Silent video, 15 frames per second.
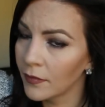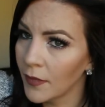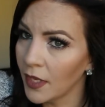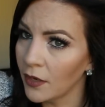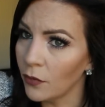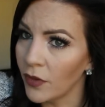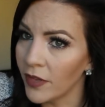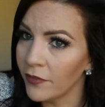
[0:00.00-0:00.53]

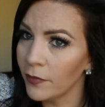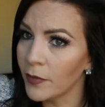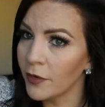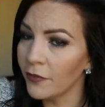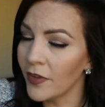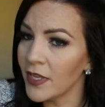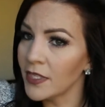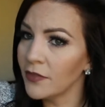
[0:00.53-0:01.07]
And away from
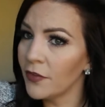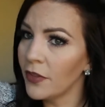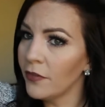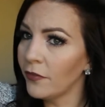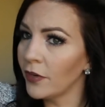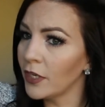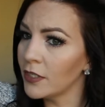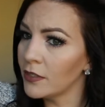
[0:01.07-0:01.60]
your face for the
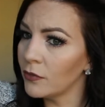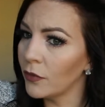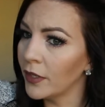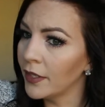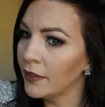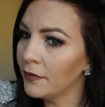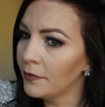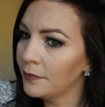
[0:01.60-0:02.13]
first
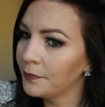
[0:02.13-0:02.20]
one.